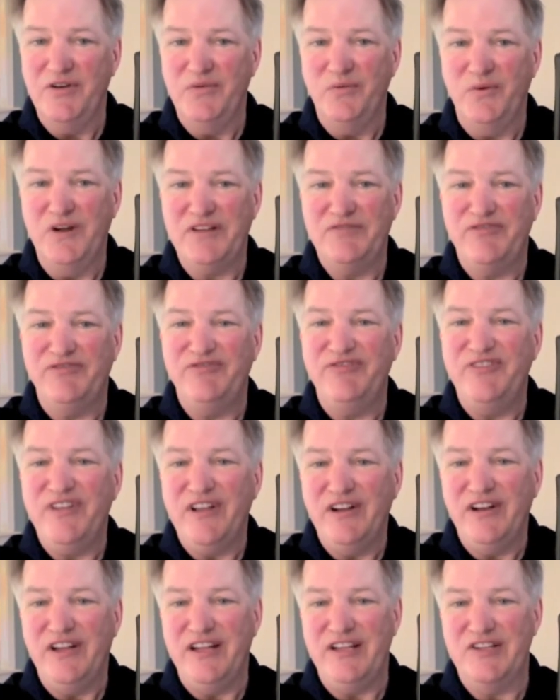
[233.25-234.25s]
What
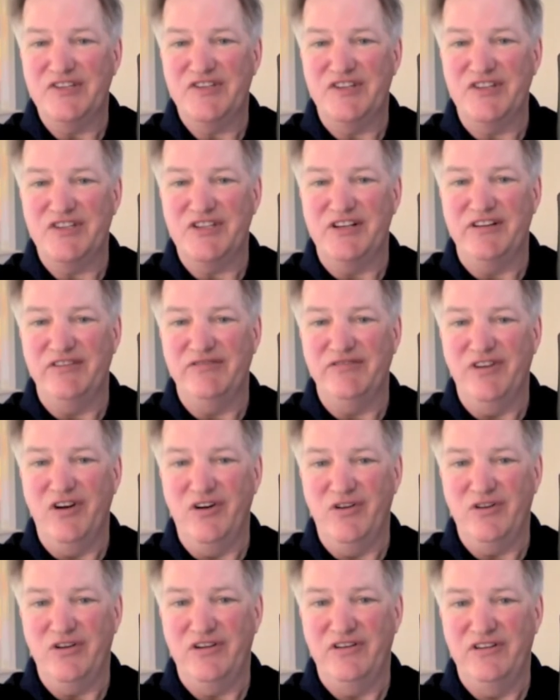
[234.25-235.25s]
feelings does it
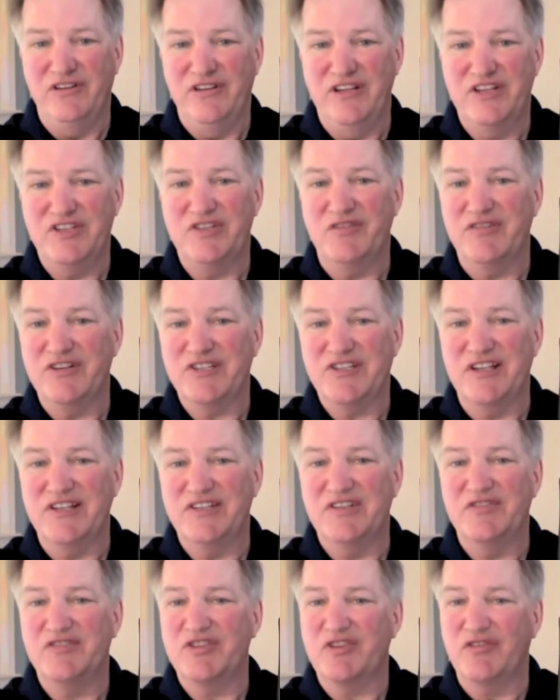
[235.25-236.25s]
evoke? Is there a
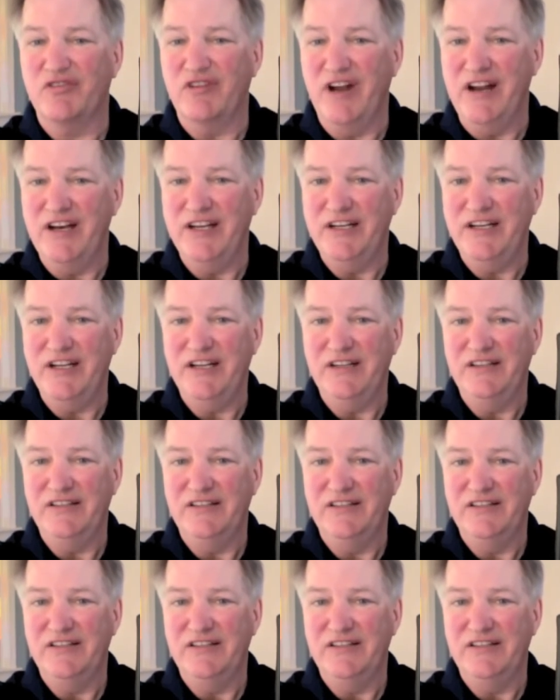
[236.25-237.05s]
sense of serenity?